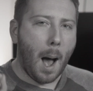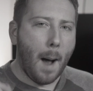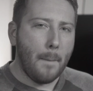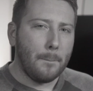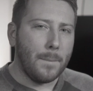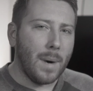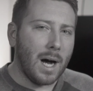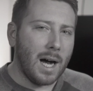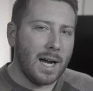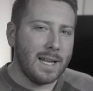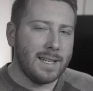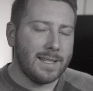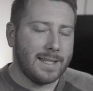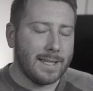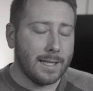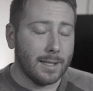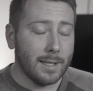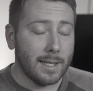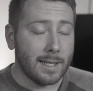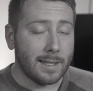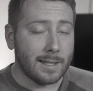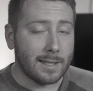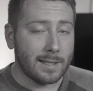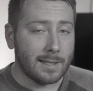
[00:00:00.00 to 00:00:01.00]
Up
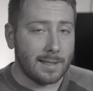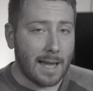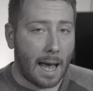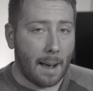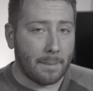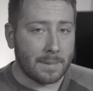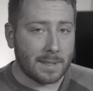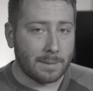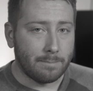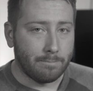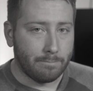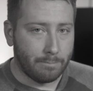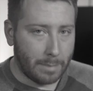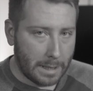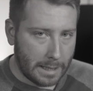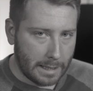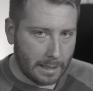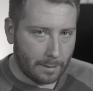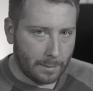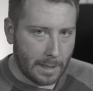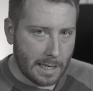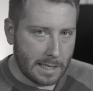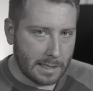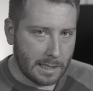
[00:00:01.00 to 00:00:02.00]
until it stopped
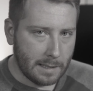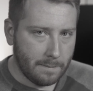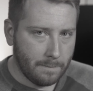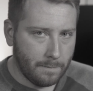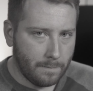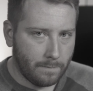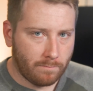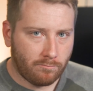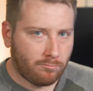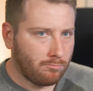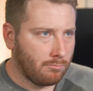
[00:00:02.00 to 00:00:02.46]
being amazing.